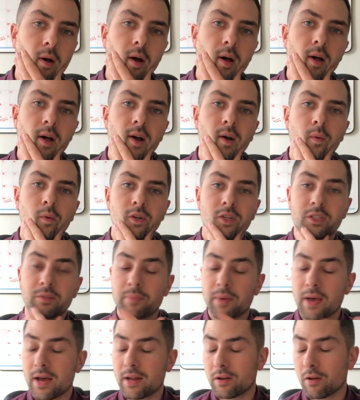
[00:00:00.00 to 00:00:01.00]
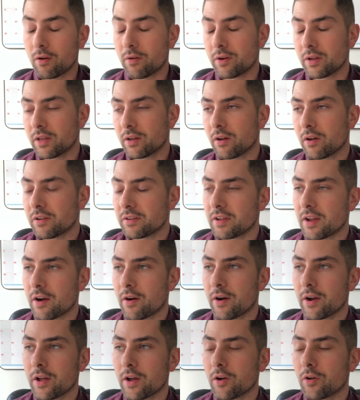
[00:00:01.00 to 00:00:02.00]
uh, which is banned already in
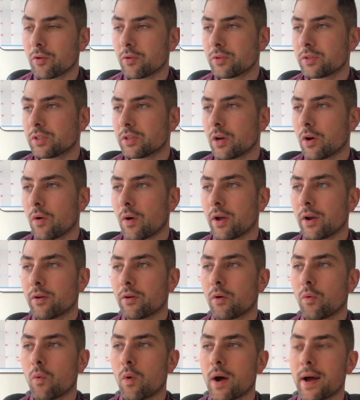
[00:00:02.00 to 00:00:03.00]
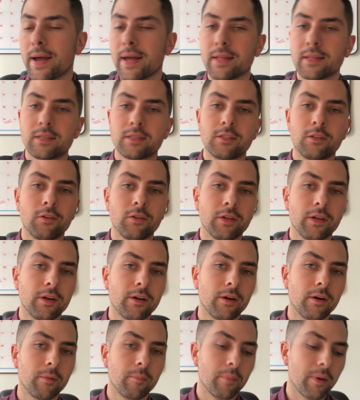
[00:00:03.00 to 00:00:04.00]
Ontario, so I don't know why it's still here.